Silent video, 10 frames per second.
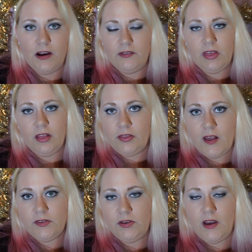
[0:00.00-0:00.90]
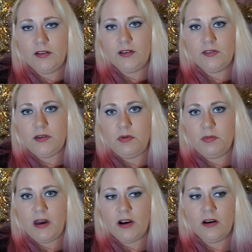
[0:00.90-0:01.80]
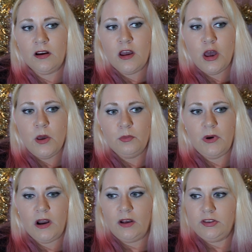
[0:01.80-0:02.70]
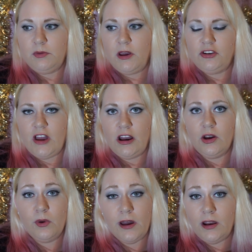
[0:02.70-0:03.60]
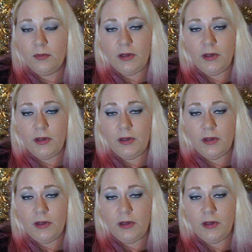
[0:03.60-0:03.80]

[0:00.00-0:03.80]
everything like that, so you guys can see me better. But I'll see my shadow and I'm